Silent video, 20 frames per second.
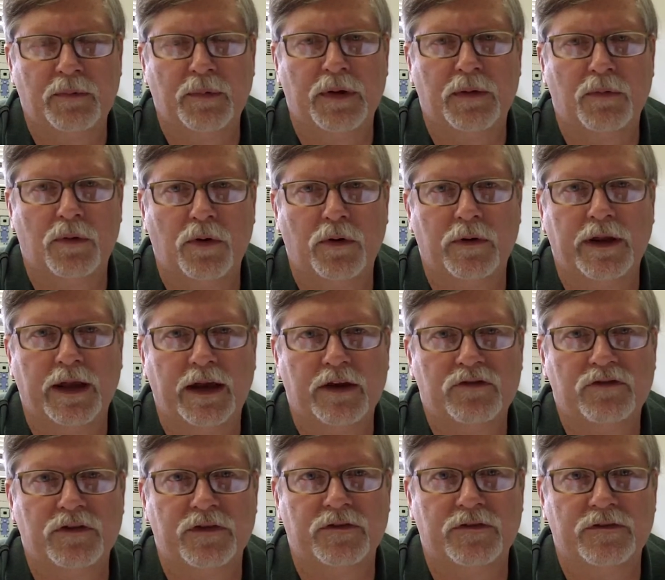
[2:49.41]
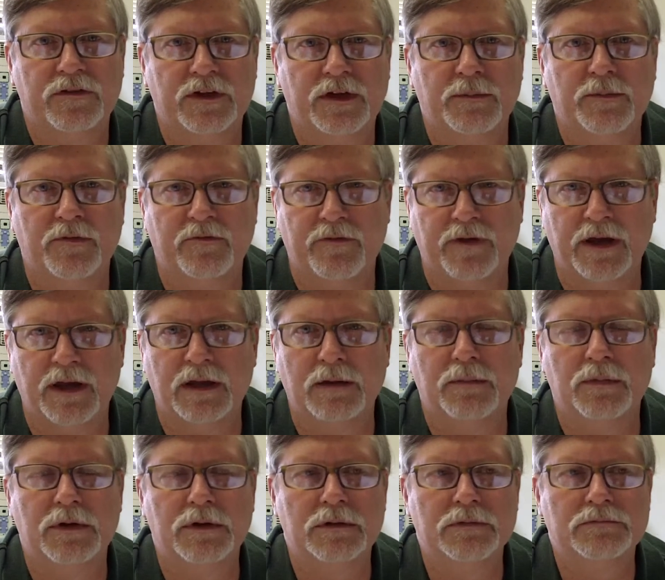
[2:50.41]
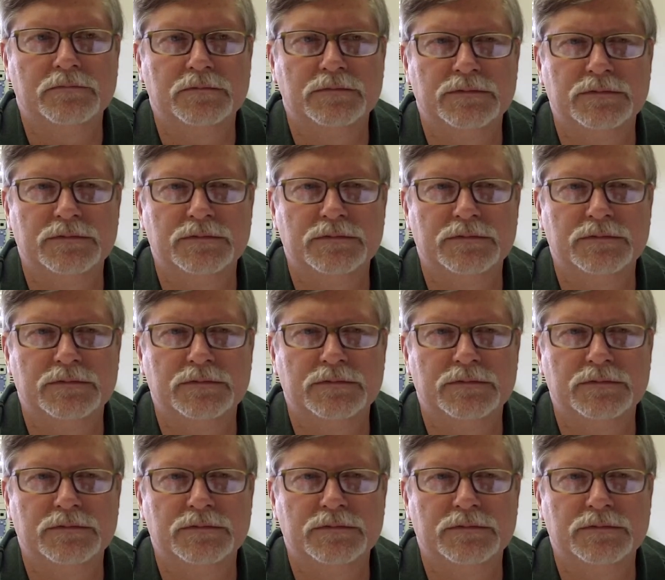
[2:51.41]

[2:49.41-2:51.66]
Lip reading: we won't actually see them available